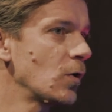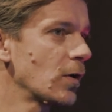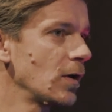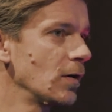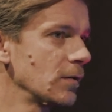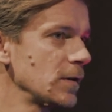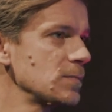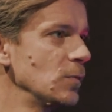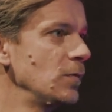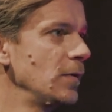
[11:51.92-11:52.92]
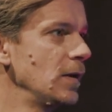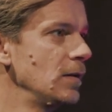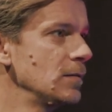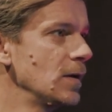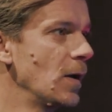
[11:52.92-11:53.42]
working on this
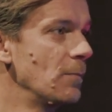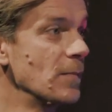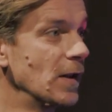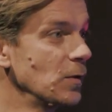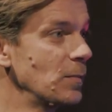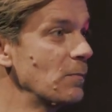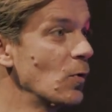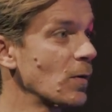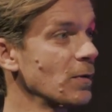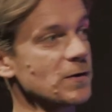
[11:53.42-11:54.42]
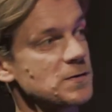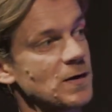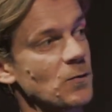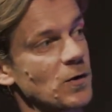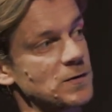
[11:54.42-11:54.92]
movie a little bit more because you
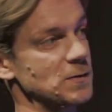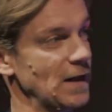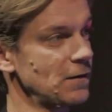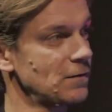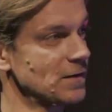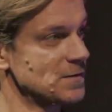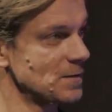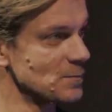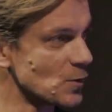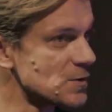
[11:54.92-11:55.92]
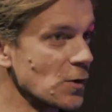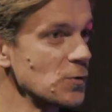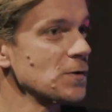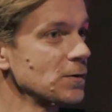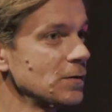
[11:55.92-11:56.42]
can work together? Is yeah, it more that's,
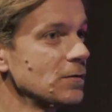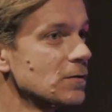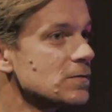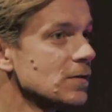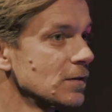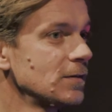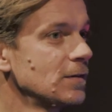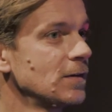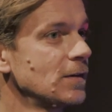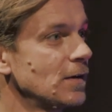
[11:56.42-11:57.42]
social? That's well, a good thing.